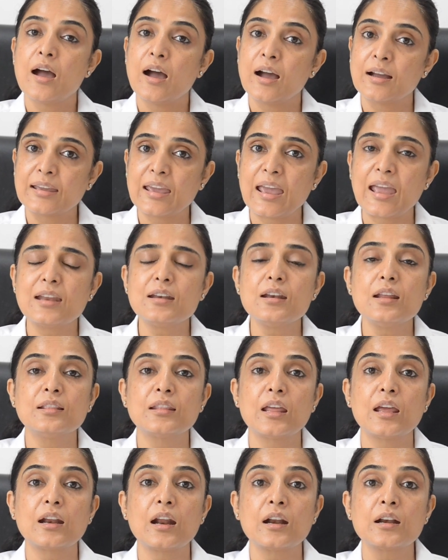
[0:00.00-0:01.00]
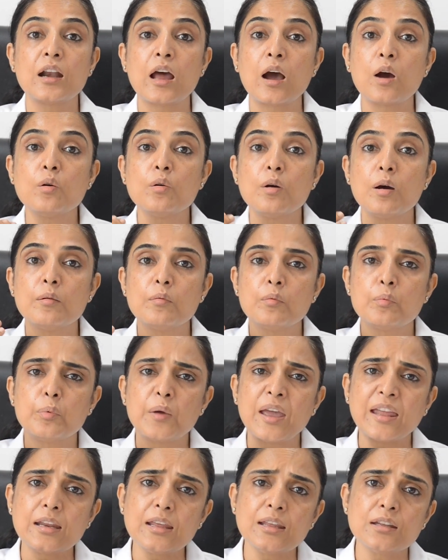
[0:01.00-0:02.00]
Again, there are now
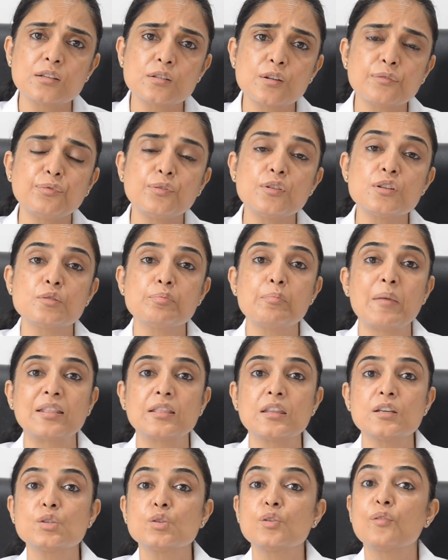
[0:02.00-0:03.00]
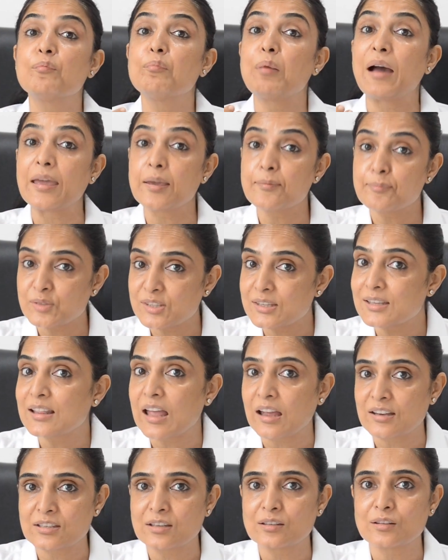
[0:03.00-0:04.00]
very different methods of biopsy
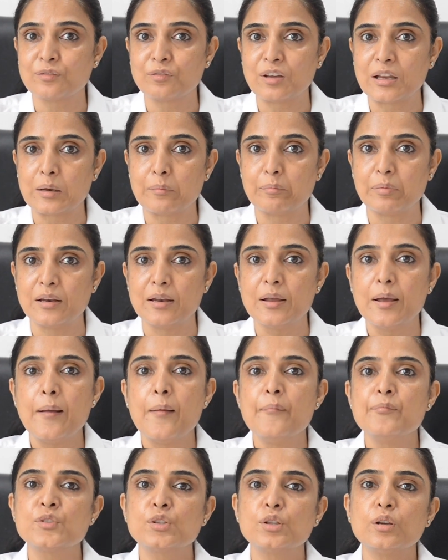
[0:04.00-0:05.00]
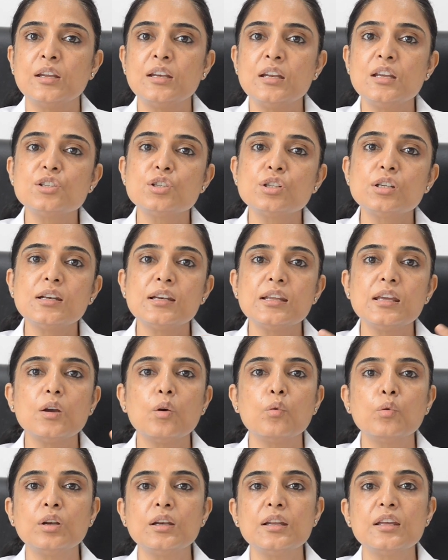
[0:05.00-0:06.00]
that are available. So initially,
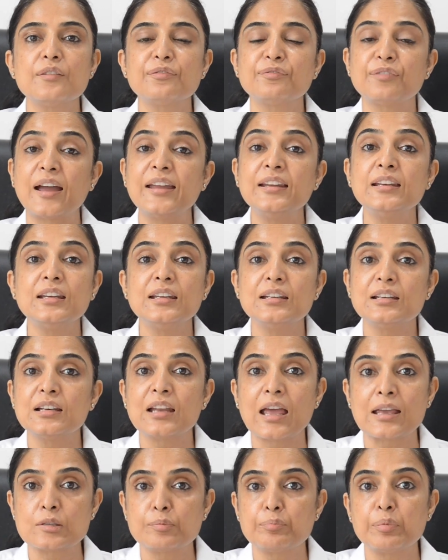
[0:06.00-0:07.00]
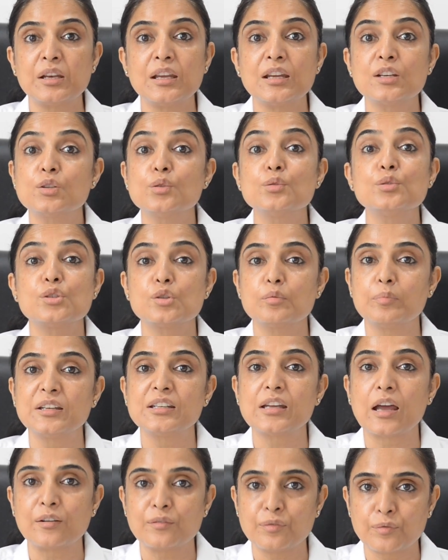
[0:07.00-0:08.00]
only a fine needle aspirate used to be
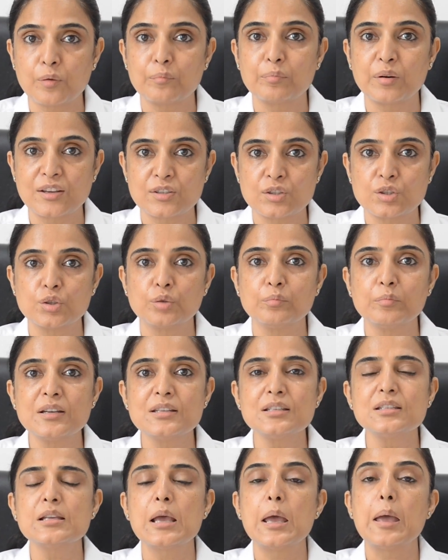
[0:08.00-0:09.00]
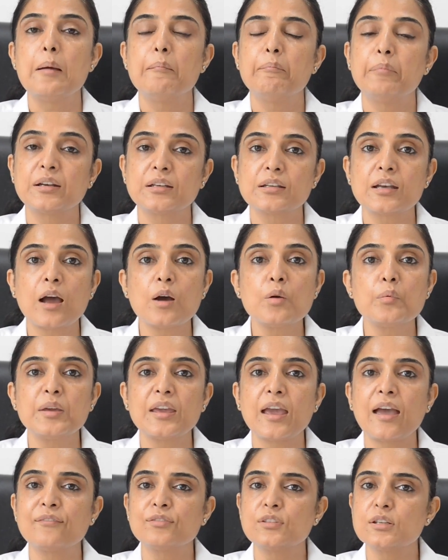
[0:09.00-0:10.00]
done for breast tumors, but now we
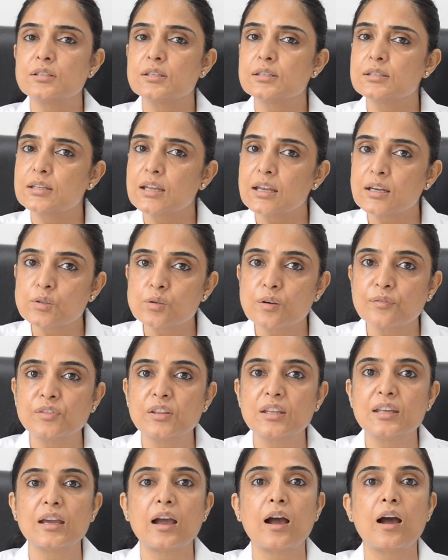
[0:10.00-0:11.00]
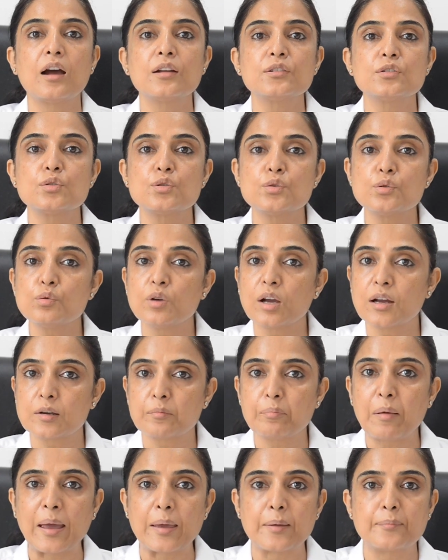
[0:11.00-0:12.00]
have the state-of-the-art
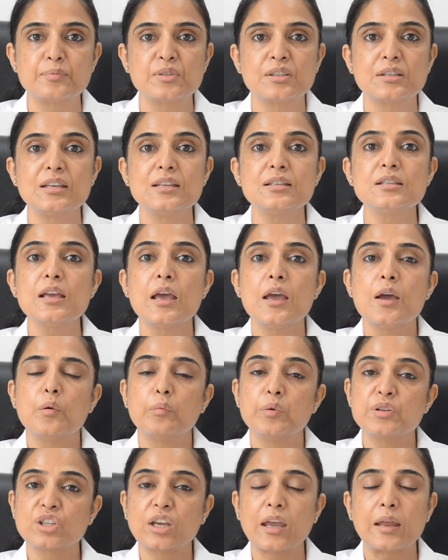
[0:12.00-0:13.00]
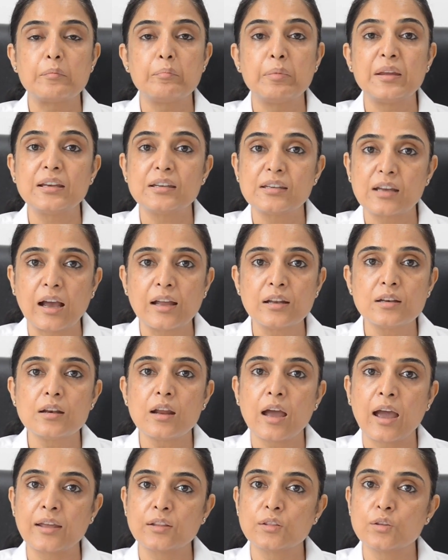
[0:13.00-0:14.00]
TrueCut biopsies, which can be
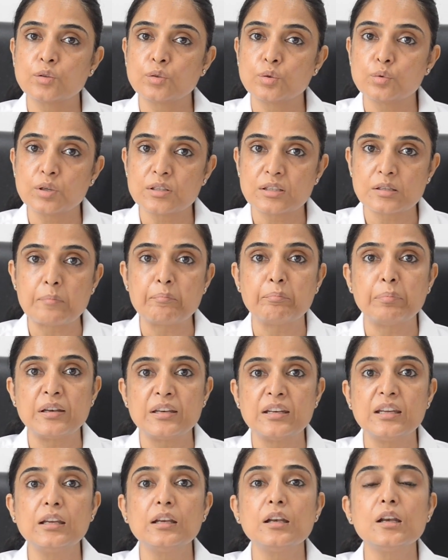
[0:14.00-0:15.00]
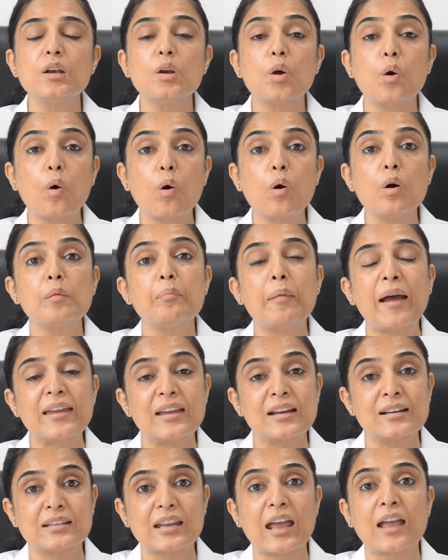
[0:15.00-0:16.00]
done either through a simple needle or by
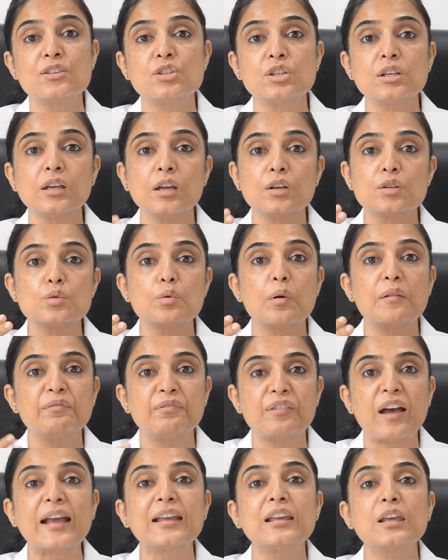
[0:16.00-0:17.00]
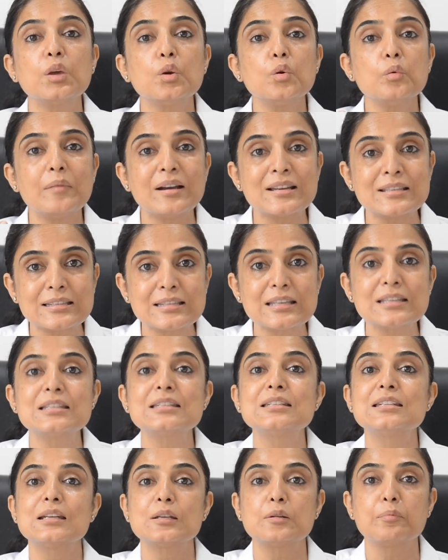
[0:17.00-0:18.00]
attaching it to a
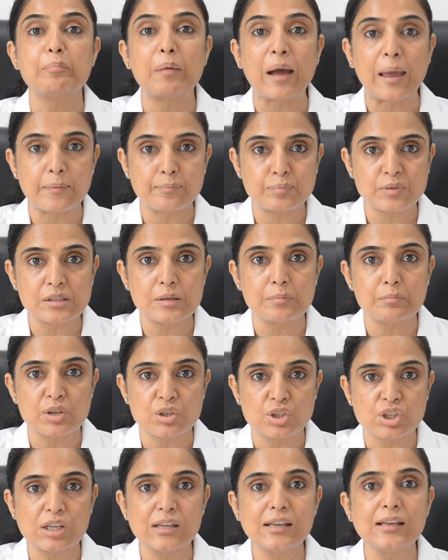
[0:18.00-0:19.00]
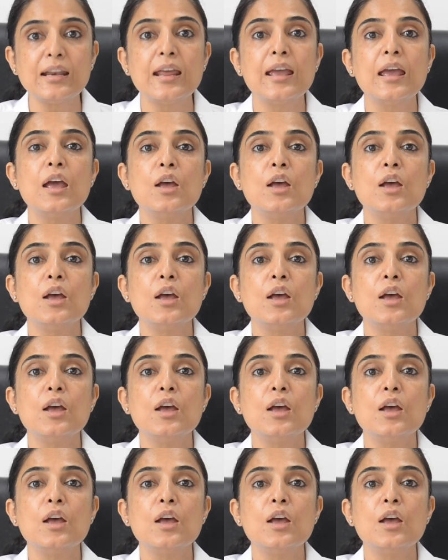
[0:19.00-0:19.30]
vacuum-assisted biopsy machine,